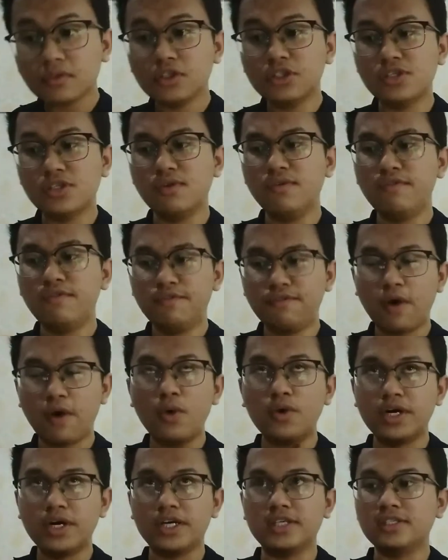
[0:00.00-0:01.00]
to
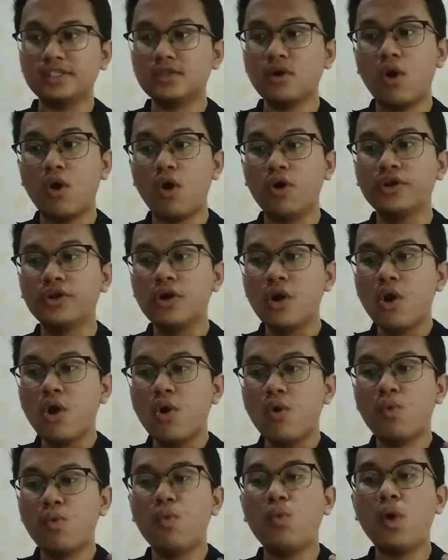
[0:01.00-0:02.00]
focus on
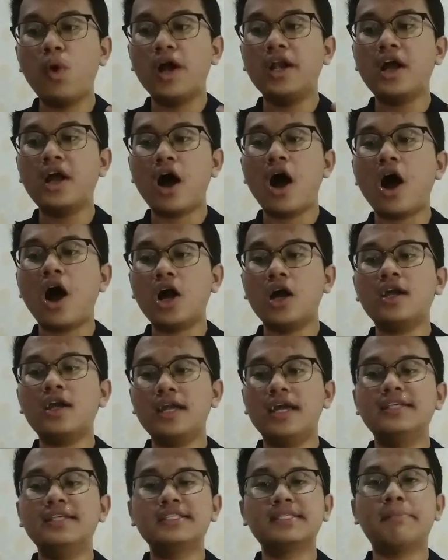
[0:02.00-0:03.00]
what are
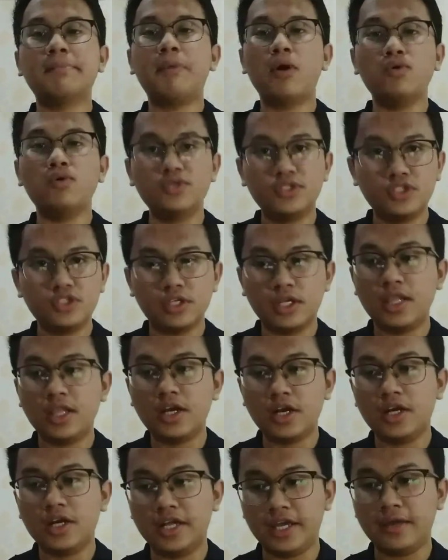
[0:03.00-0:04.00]
they supposed to
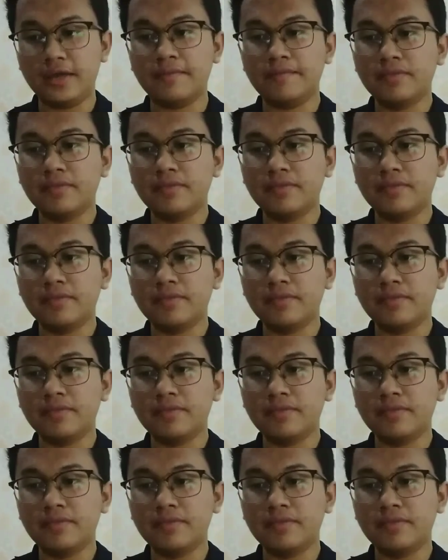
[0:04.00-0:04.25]
learning.